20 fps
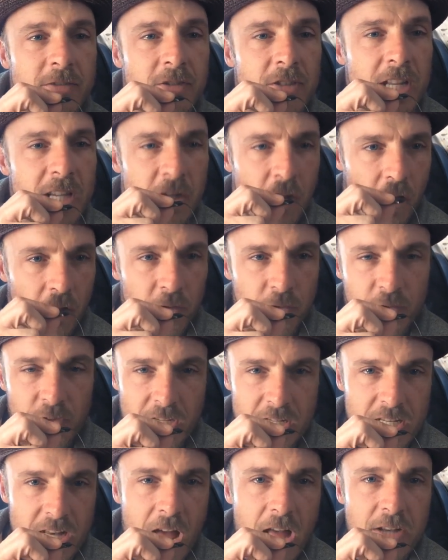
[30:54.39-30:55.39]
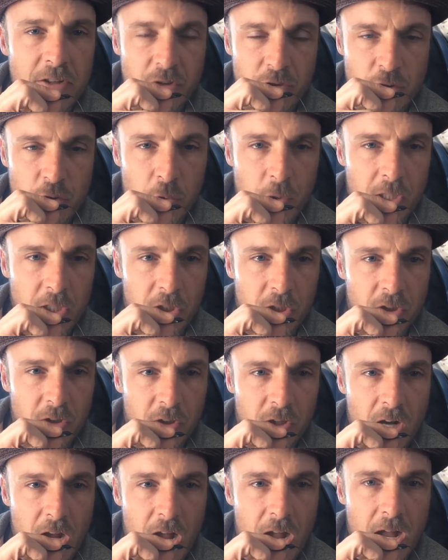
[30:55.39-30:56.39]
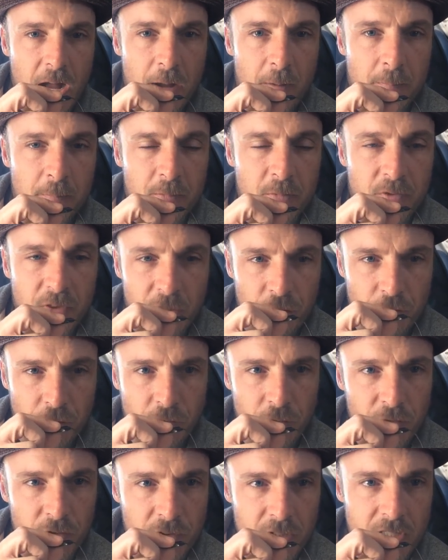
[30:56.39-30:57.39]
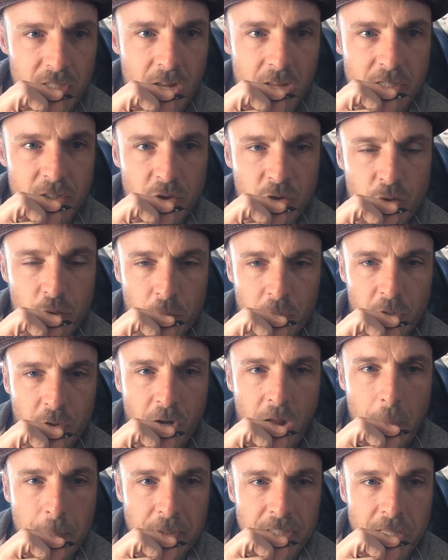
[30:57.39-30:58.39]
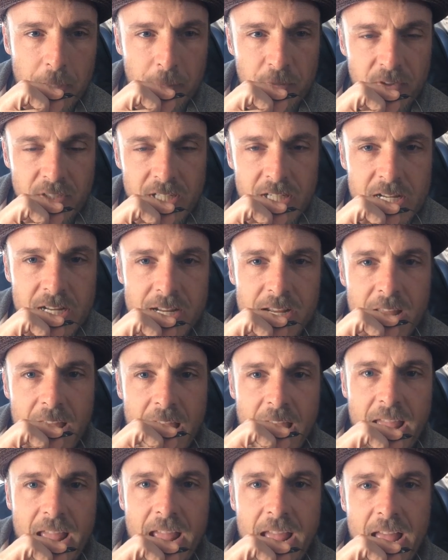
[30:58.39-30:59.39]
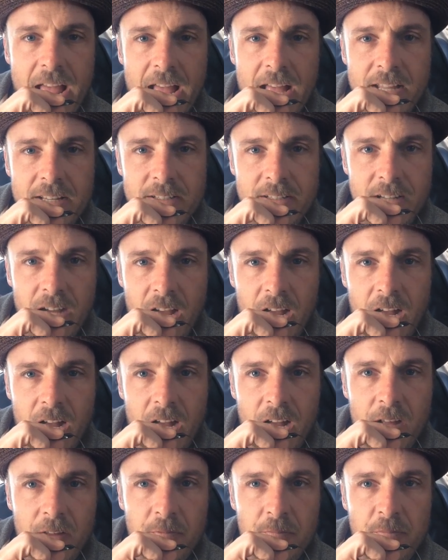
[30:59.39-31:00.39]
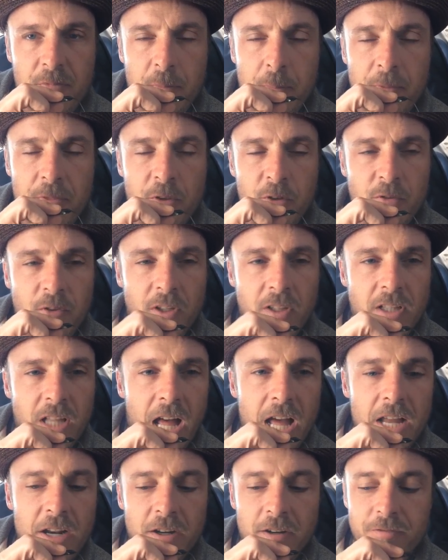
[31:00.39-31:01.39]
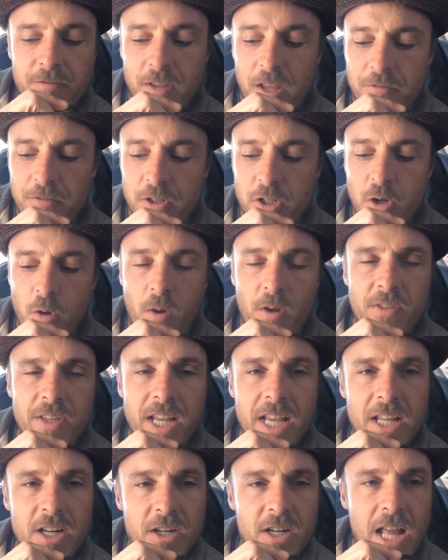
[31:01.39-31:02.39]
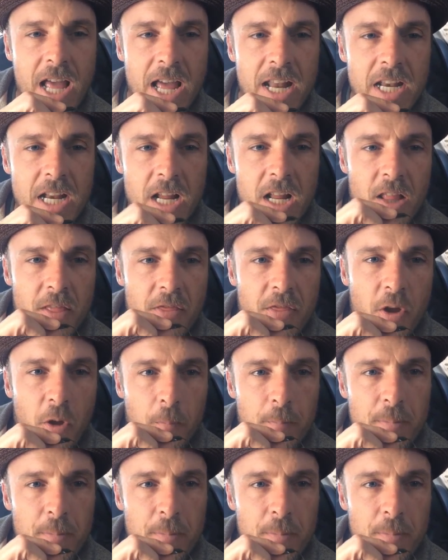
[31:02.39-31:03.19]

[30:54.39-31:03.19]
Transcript: E-collars cannot trigger seizures, cannot trigger epilepsy, and there's a lot of, if you go on the internet, there'll